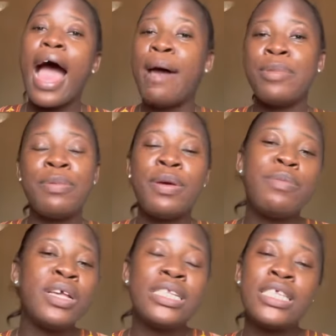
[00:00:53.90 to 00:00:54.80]
I'm a
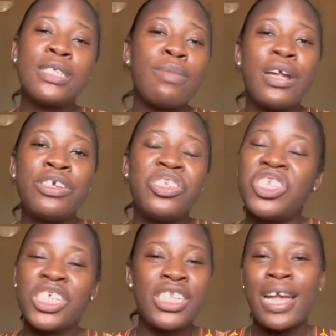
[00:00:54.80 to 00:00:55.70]
baby in this marriage
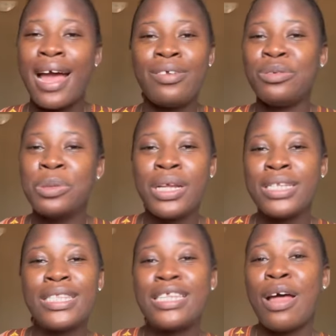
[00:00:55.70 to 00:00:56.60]
thing. I don't know
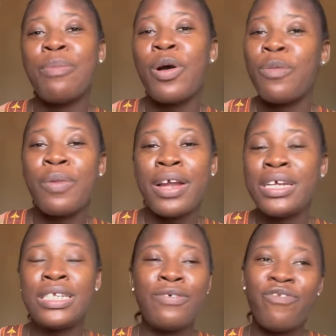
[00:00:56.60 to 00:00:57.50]
anything about
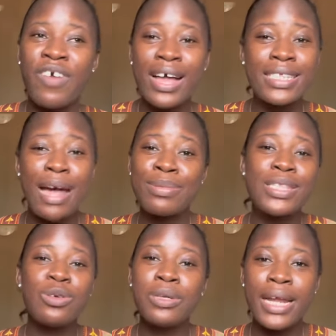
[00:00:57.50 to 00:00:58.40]
marriage. In fact, I'm
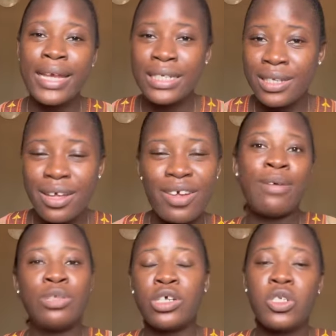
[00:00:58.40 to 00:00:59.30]
still learning.
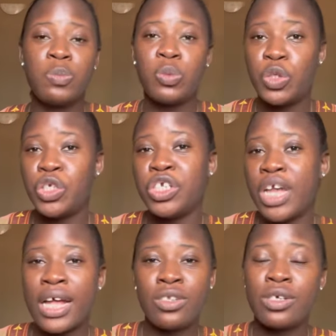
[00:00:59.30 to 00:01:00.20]
I'm just pushing
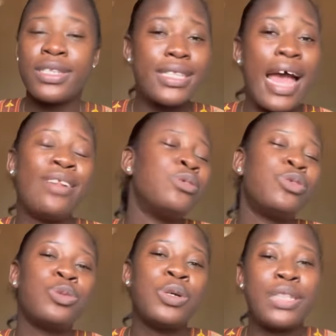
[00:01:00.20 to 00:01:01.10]
and just, I don't
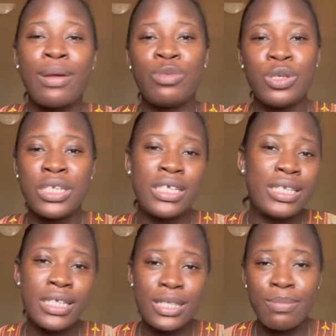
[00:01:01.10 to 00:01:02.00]
know what I'm doing in
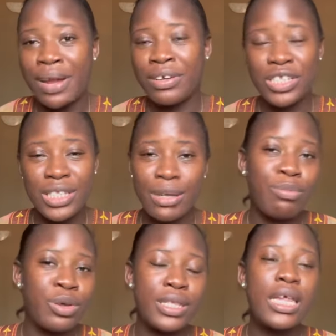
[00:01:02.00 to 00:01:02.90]
this marriage thing,
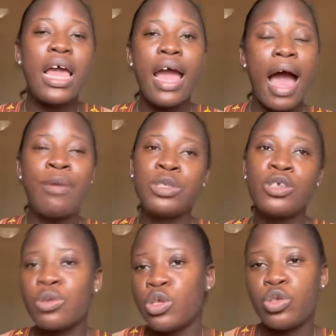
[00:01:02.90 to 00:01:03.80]
but I'm
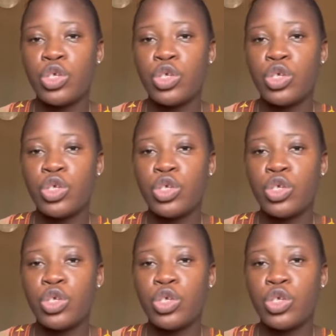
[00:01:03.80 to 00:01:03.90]
just going to